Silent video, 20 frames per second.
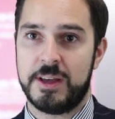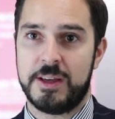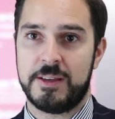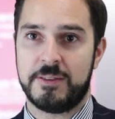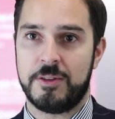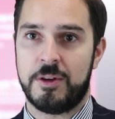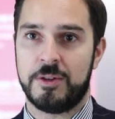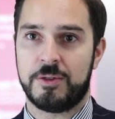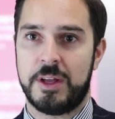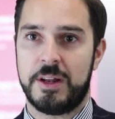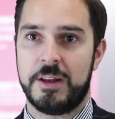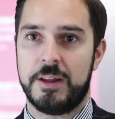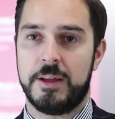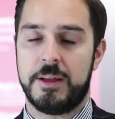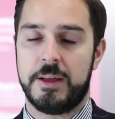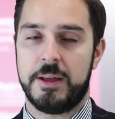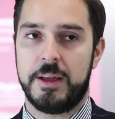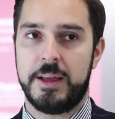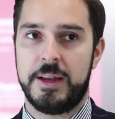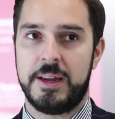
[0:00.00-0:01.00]
It's not
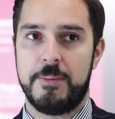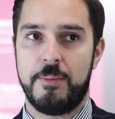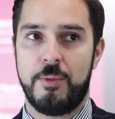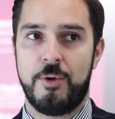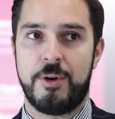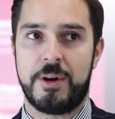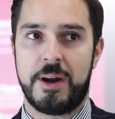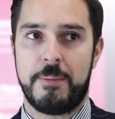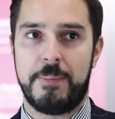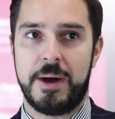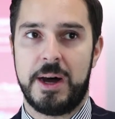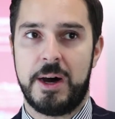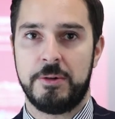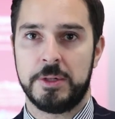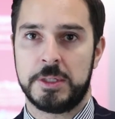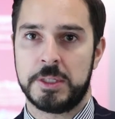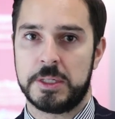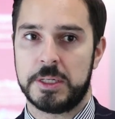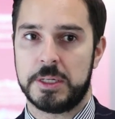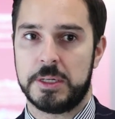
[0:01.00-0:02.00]
anymore
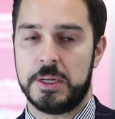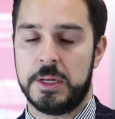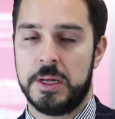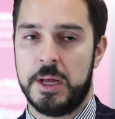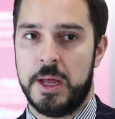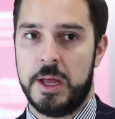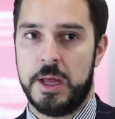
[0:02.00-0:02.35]
about uh,